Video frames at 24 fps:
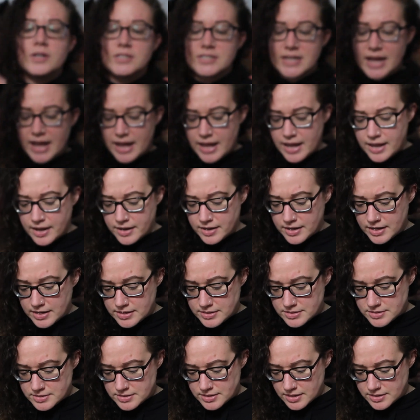tag.
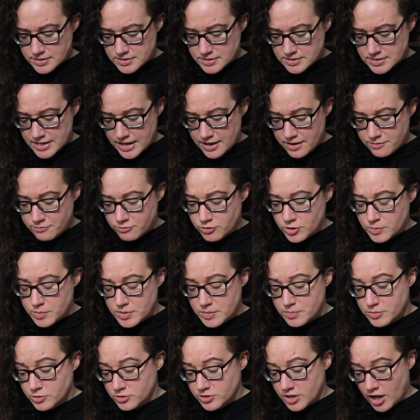It does say
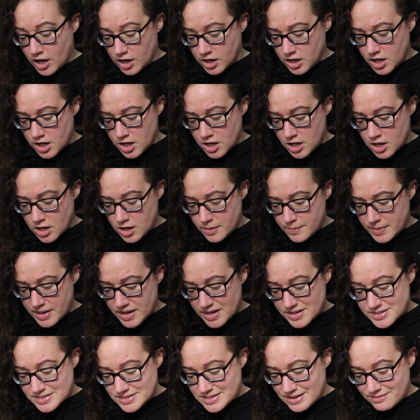freepeople.com
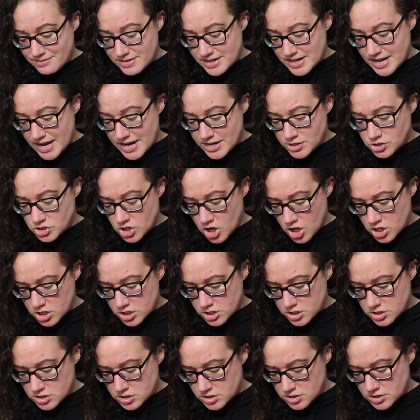and
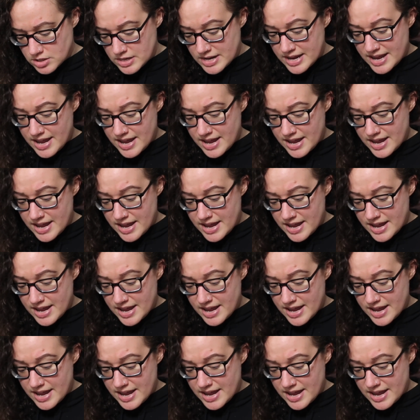$78.